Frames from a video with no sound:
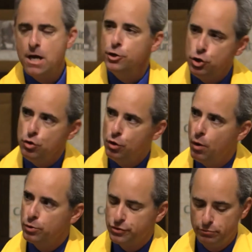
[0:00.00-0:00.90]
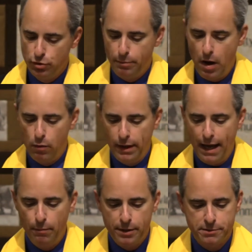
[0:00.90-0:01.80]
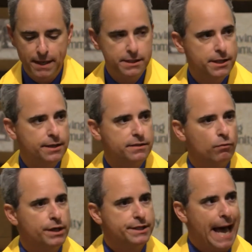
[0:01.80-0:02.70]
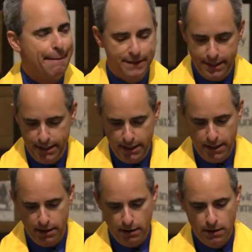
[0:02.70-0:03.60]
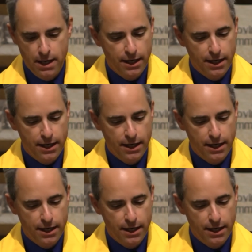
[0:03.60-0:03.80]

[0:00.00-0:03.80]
Two quotes from RuPaul will help us make sense of what is happening here.